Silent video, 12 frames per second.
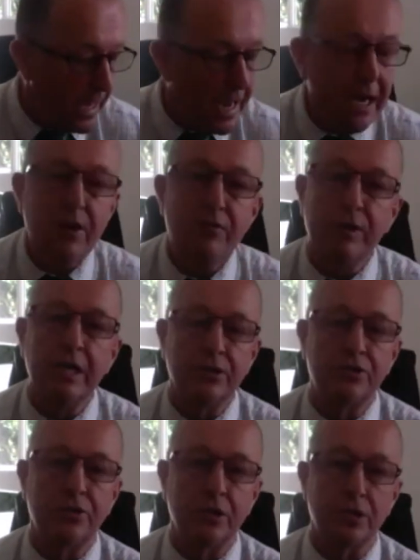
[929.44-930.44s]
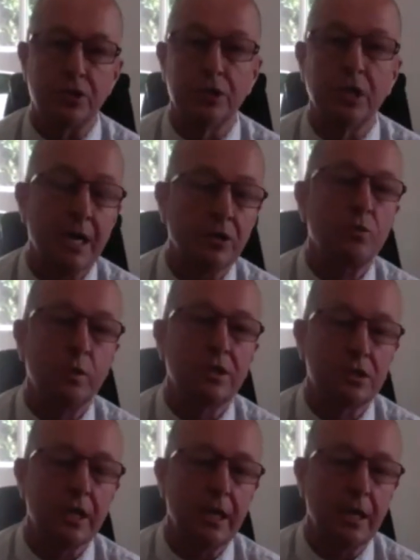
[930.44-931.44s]
Any reintroduction, as we're
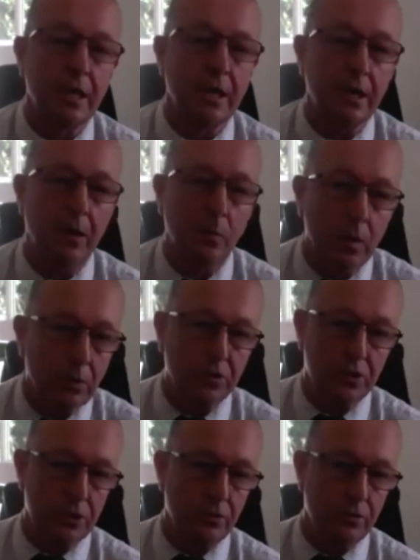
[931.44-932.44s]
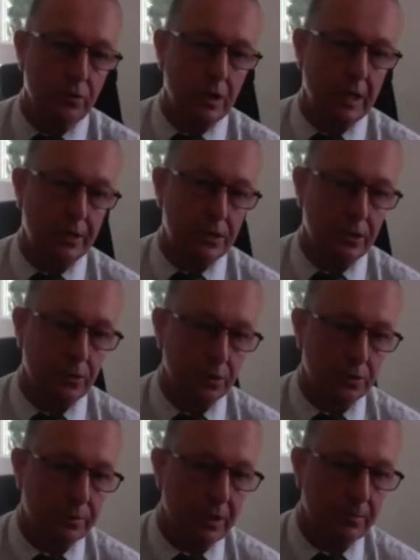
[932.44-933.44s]
saying here, will sooner or later
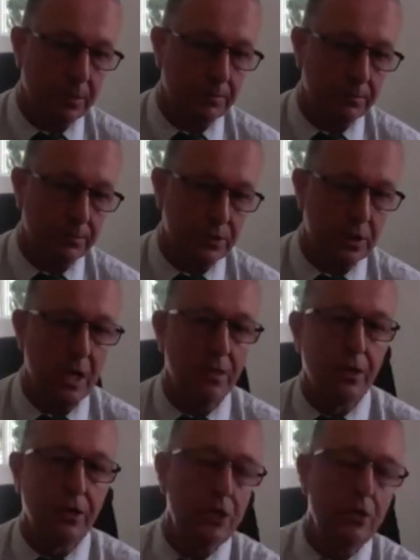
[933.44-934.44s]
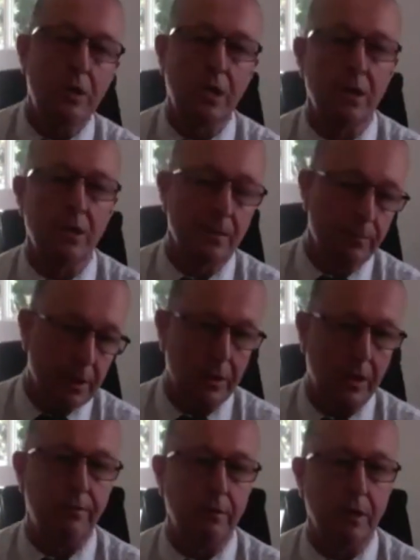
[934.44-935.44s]
cause problems. The new kid on the
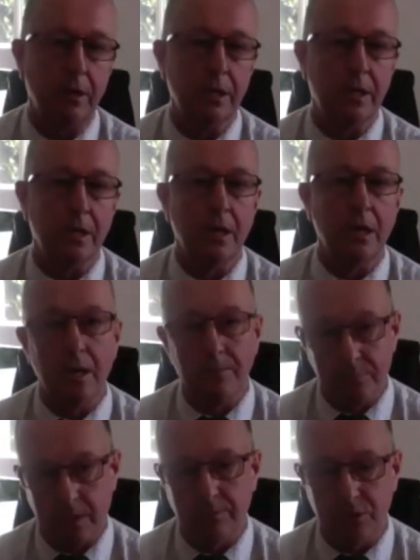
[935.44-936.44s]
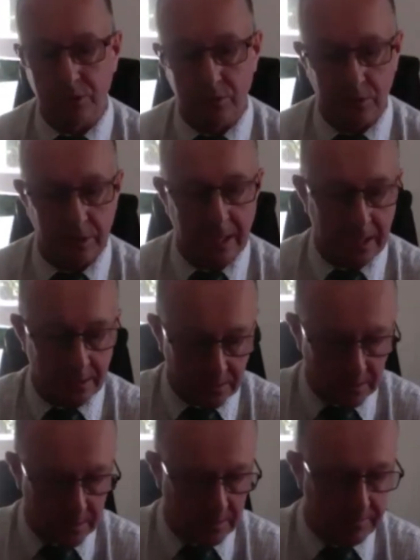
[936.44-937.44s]
block, if you like, and I'm sure our
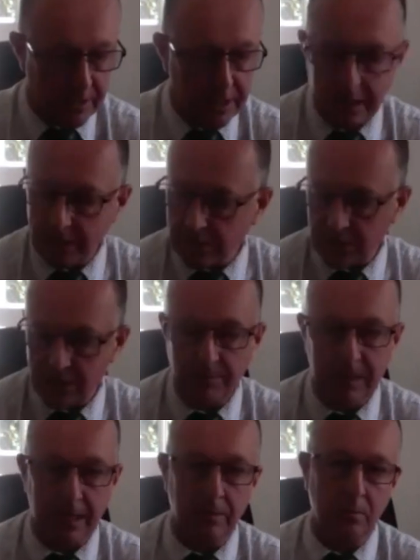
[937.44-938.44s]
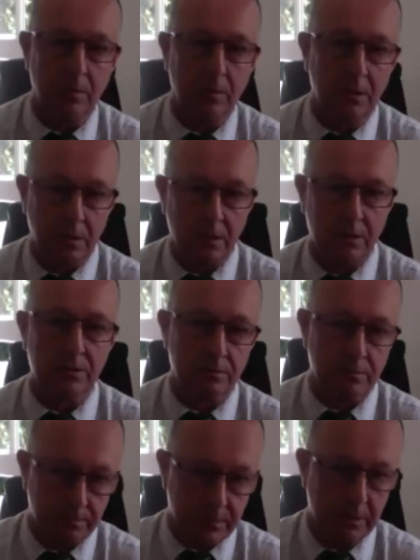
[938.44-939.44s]
BASC man has
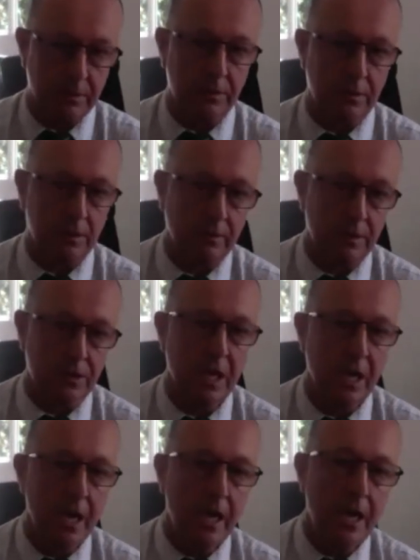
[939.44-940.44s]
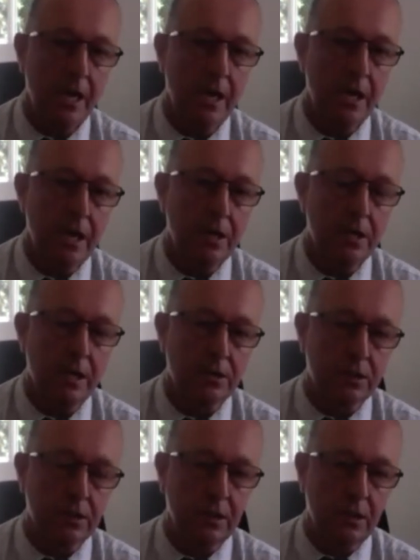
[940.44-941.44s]
heard of this,
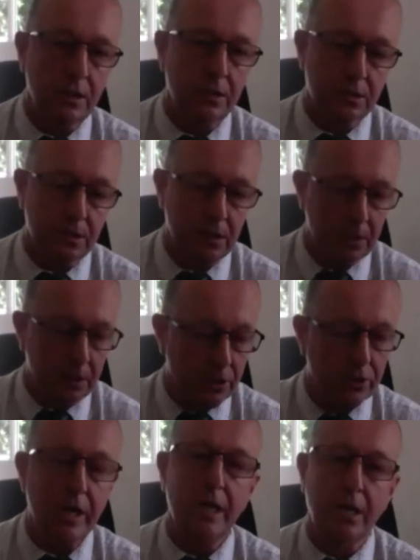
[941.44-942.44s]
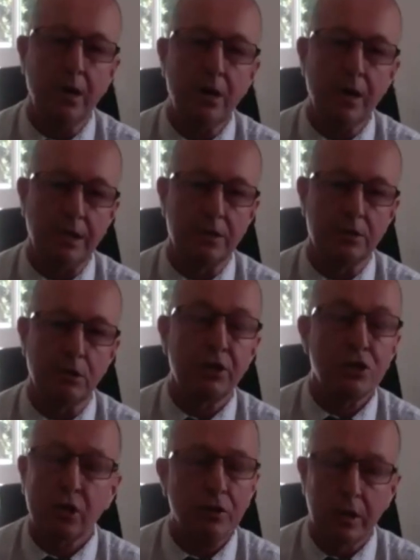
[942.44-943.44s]
is the grey kite.
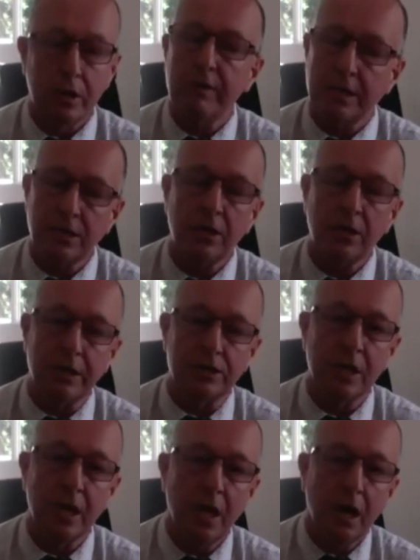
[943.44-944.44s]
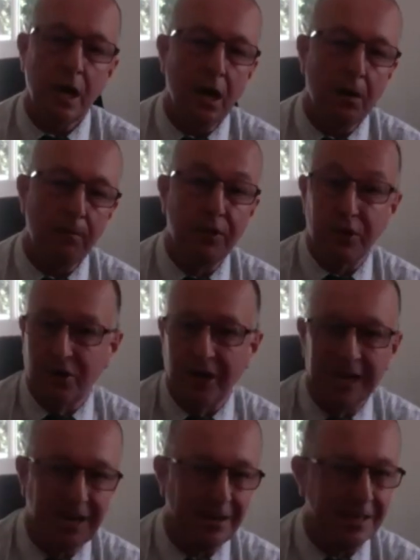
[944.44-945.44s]
The red kite.
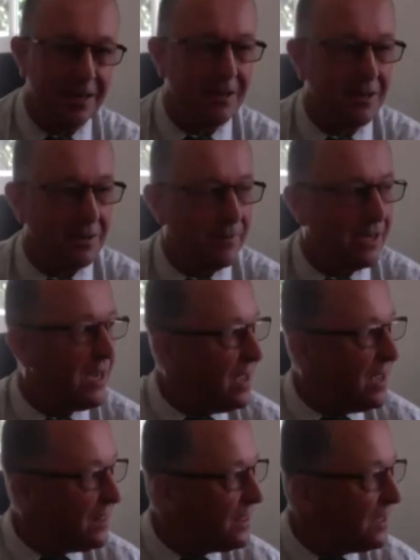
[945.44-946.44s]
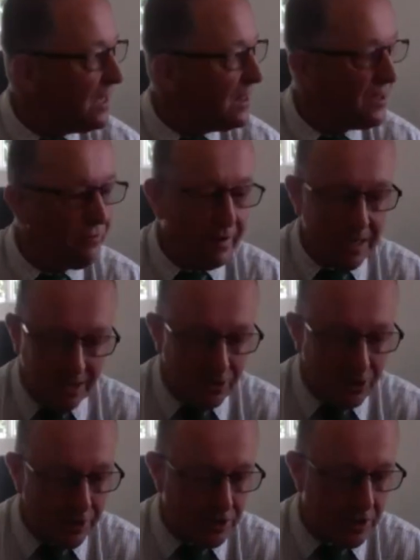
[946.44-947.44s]
The red
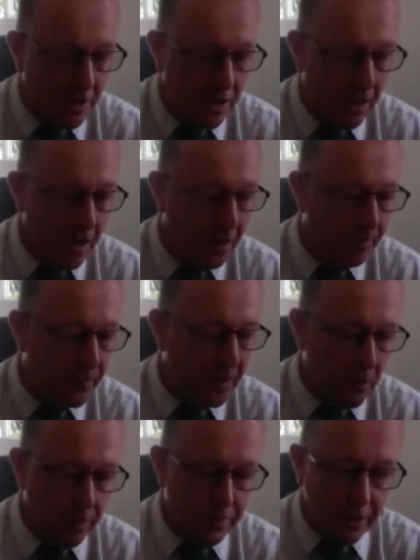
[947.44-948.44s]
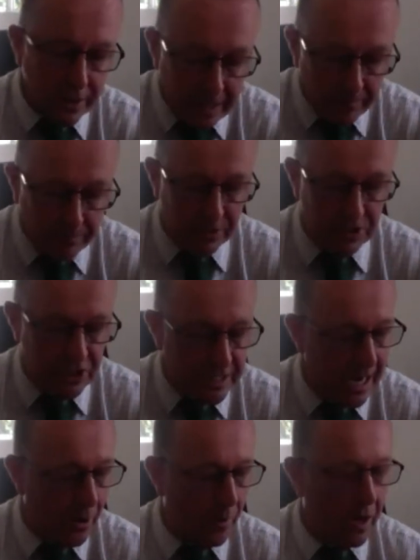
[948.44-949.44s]
kite. Their numbers
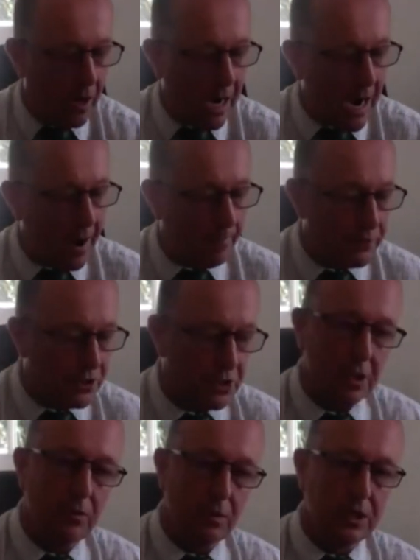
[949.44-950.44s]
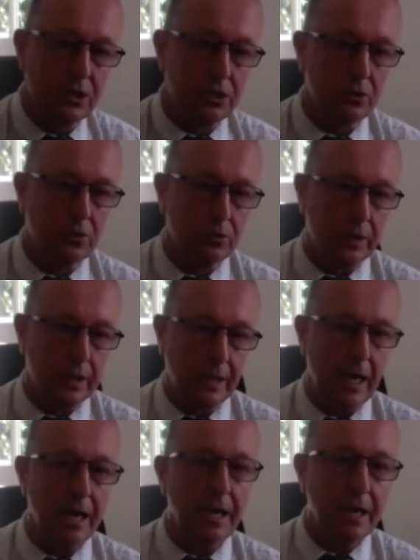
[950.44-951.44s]
now are absolutely
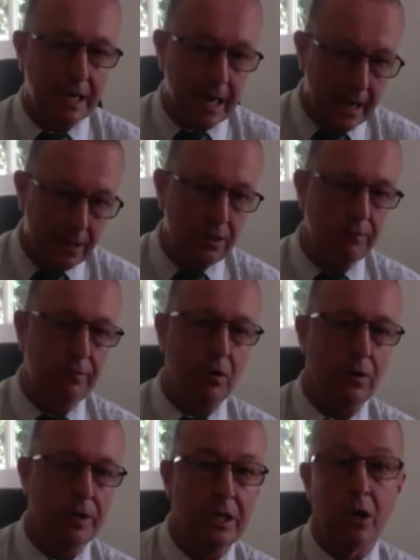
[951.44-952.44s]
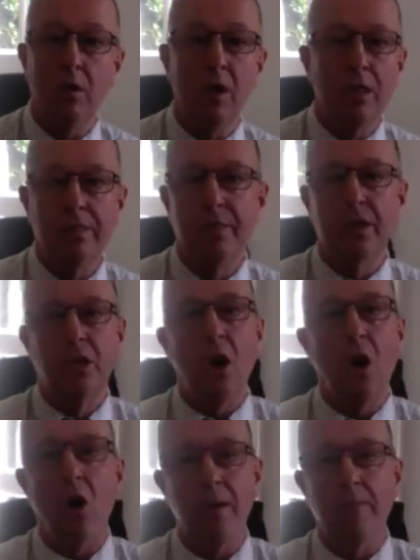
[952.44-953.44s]
soaring. And again, you've got, you know, the
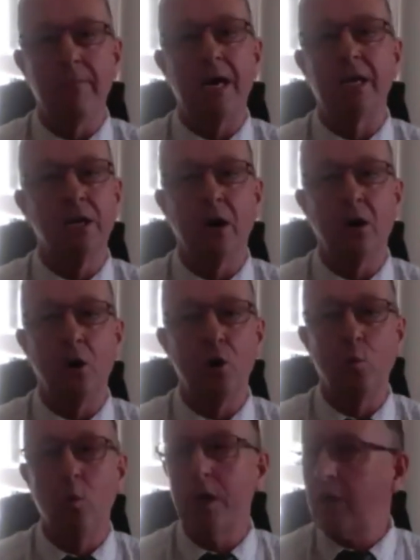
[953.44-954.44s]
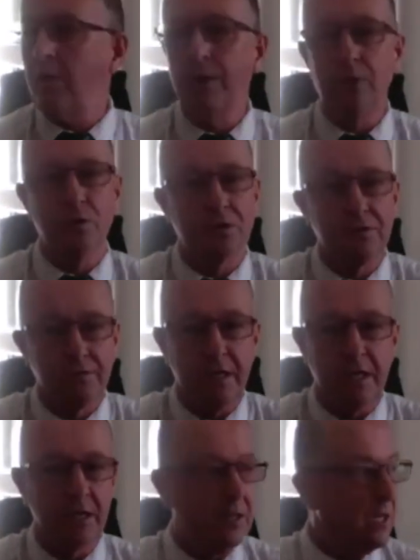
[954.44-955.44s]
kite man in High Wycombe who's
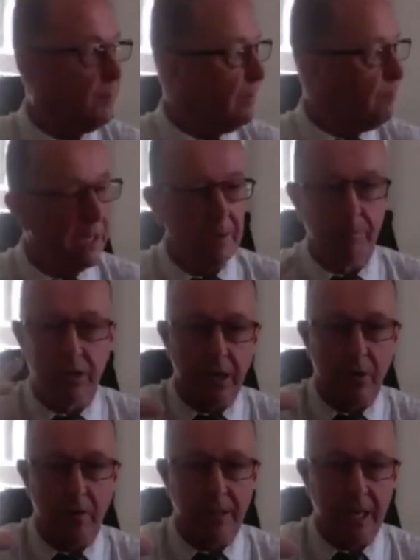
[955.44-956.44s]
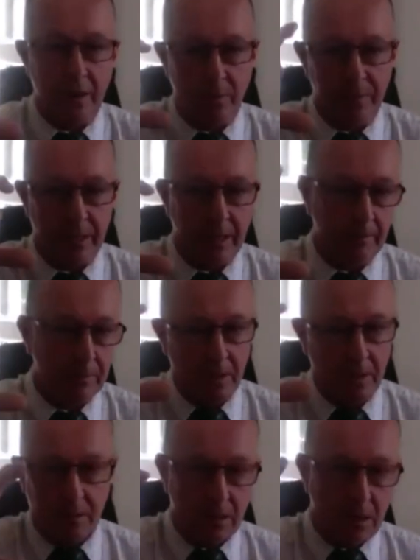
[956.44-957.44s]
feeding them, and people are going there with their
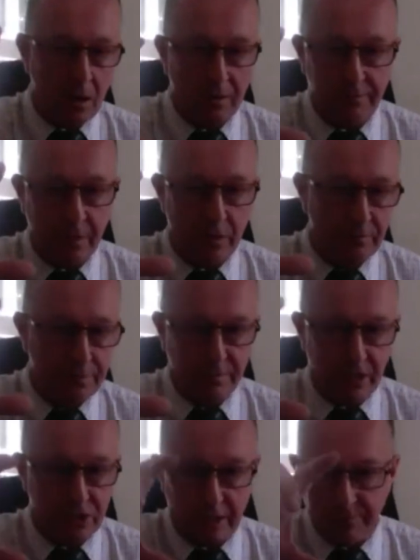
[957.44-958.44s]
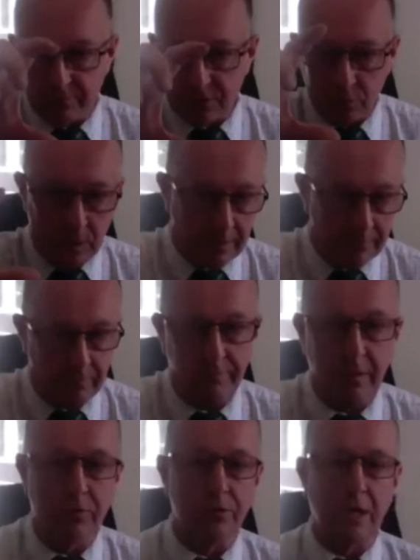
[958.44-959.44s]
iPhone 57s or whatever and
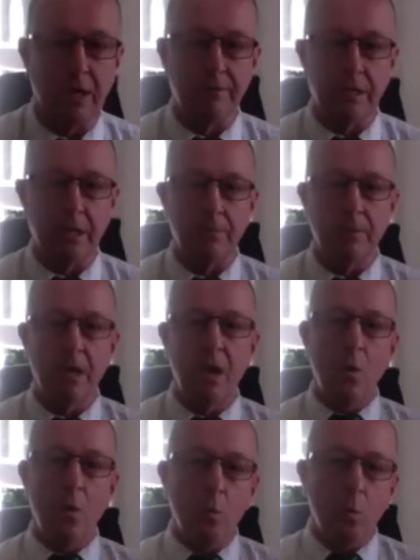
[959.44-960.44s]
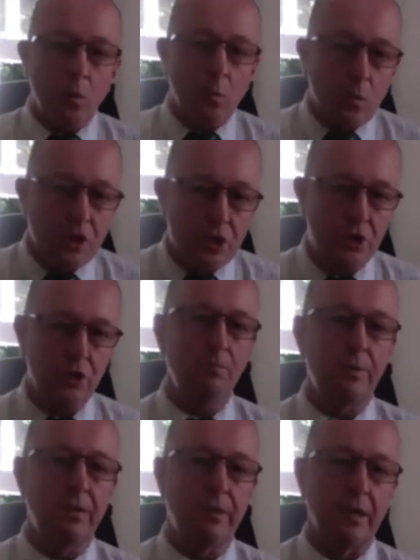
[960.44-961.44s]
photographing him. What we
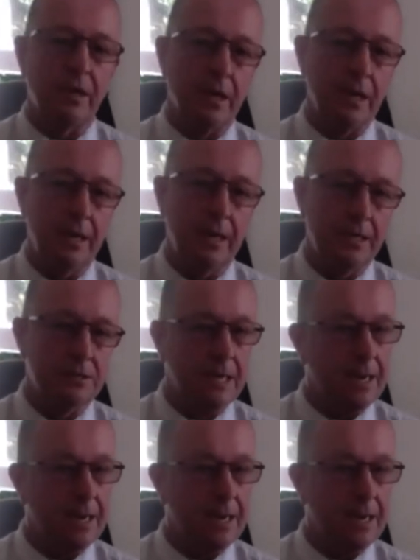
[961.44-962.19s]
should be thinking is,